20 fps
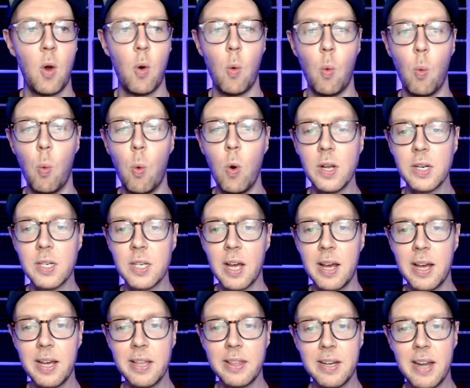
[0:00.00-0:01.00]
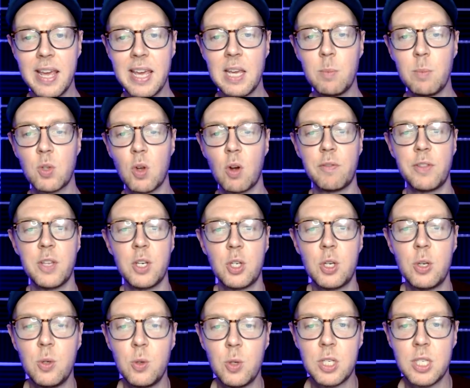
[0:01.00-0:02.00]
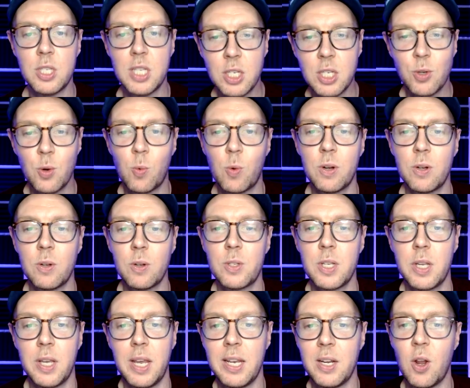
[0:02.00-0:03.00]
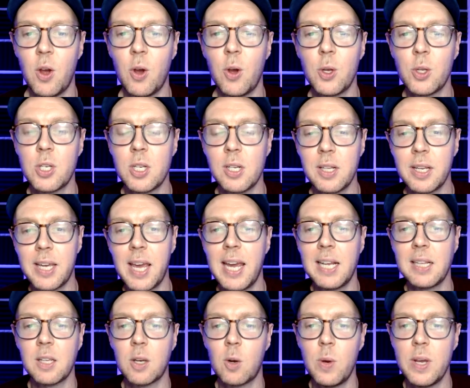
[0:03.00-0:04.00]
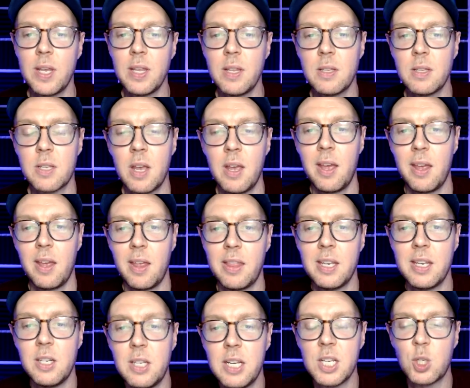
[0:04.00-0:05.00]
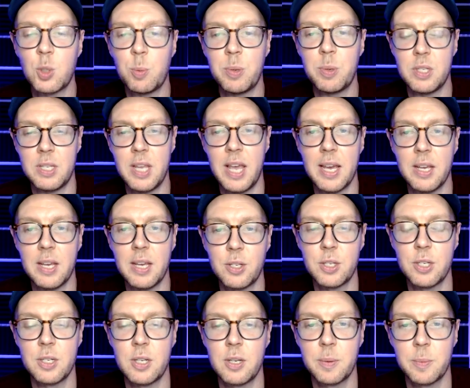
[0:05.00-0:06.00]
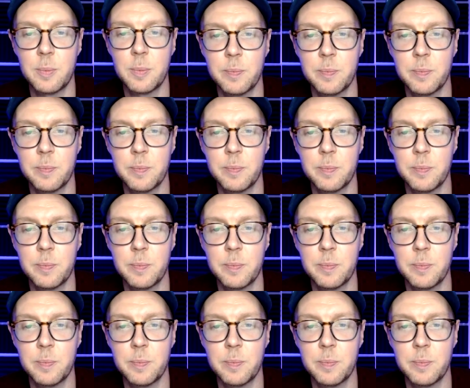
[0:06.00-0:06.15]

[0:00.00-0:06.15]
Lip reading: What are the names of the 2 sister worlds in Ursula K. Le Guin's The Dispossessed?